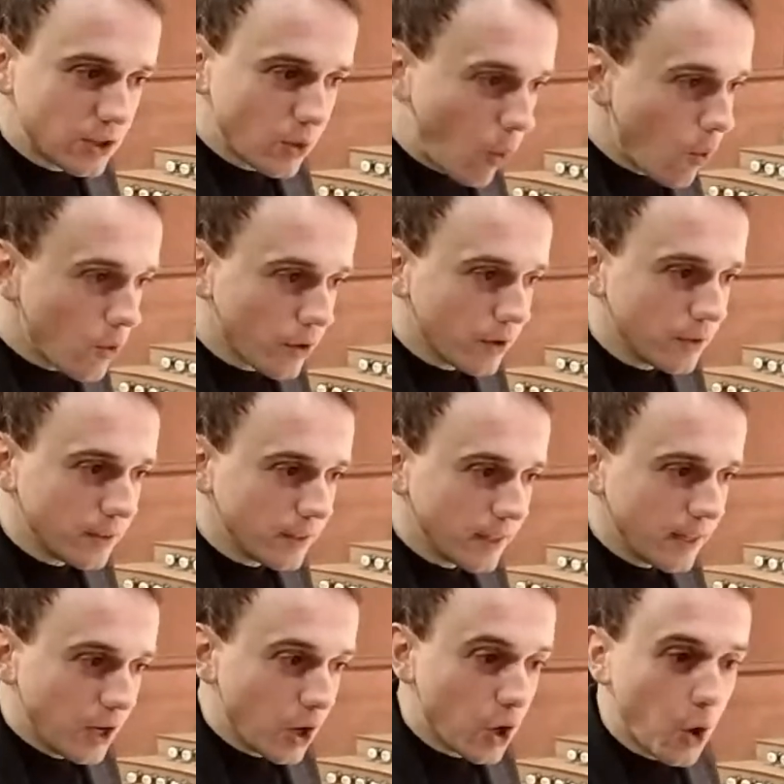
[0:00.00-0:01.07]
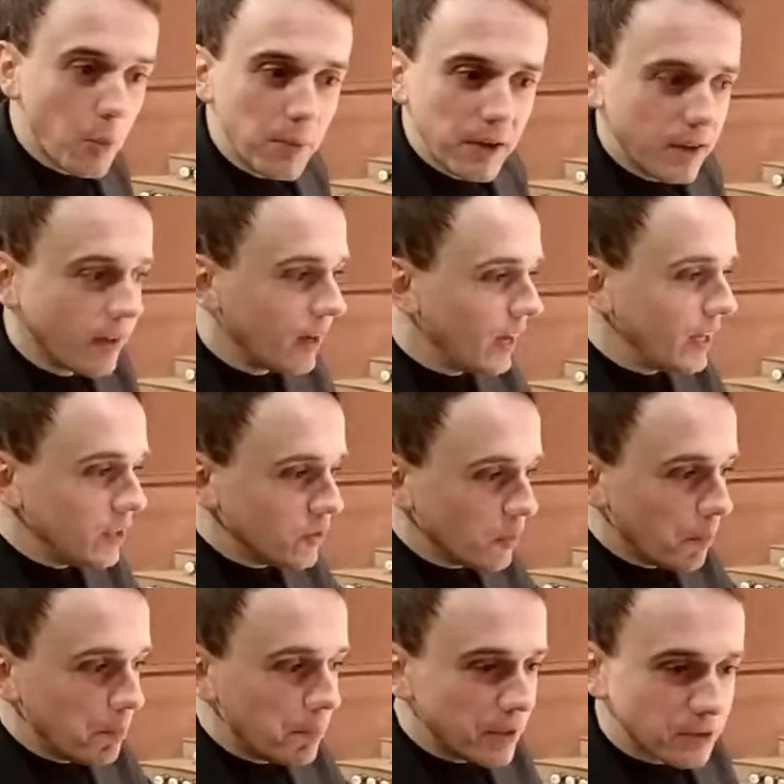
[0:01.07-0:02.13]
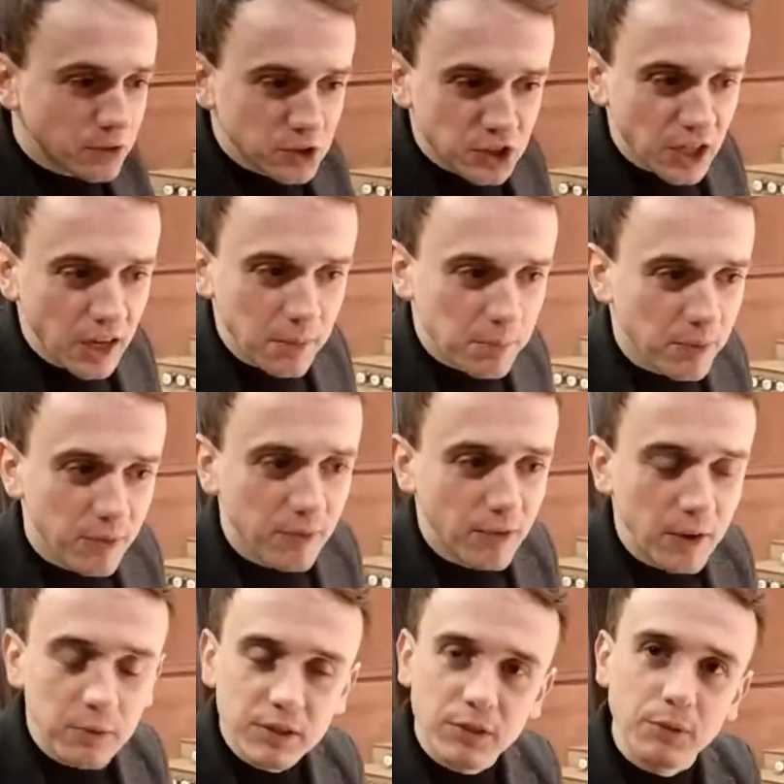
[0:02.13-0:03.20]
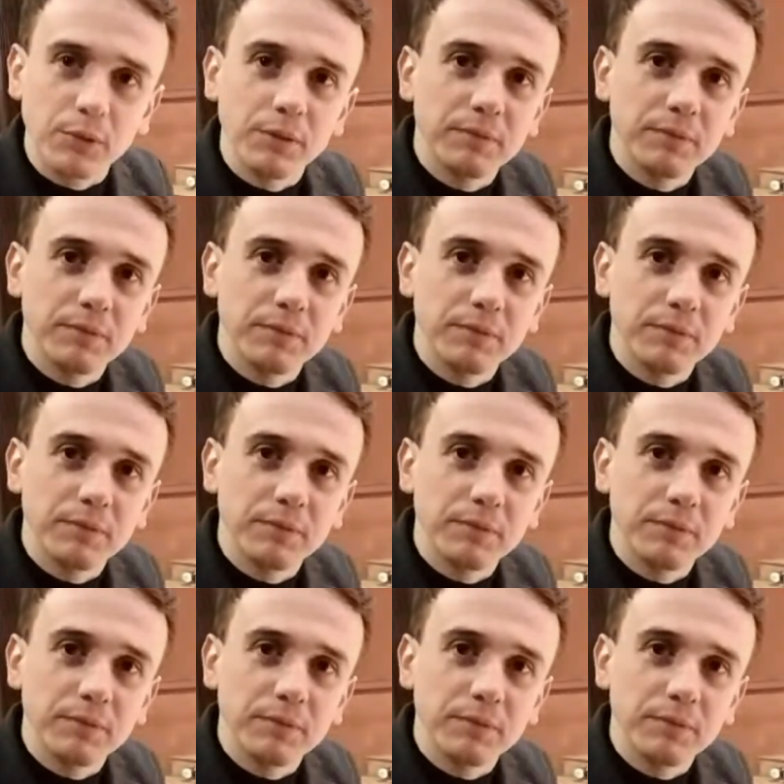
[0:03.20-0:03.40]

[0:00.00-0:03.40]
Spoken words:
organ coming in the better shape very soon.